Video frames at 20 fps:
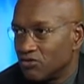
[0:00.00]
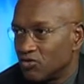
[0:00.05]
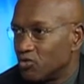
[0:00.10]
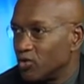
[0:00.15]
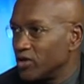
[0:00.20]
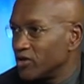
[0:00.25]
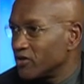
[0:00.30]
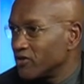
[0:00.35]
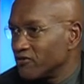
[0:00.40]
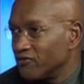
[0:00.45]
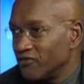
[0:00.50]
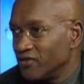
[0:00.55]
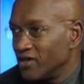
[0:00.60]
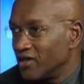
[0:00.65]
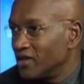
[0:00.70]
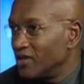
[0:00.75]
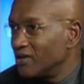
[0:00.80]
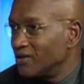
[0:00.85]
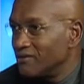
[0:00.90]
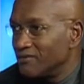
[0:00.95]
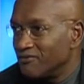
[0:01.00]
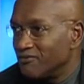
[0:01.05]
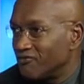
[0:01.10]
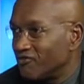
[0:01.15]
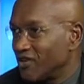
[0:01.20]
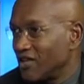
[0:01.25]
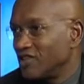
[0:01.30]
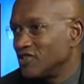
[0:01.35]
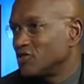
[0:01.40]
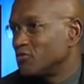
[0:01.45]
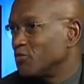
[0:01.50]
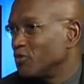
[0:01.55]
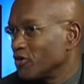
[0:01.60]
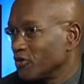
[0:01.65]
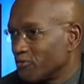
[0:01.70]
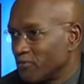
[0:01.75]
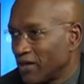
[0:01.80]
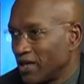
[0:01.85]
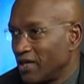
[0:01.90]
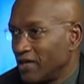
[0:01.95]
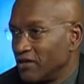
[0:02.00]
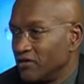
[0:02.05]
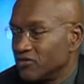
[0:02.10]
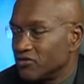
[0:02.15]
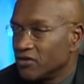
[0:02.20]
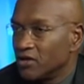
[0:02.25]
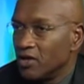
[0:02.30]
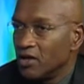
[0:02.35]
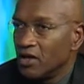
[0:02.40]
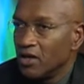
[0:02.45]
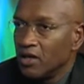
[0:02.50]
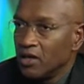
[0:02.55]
Twitter feed, Facebook page,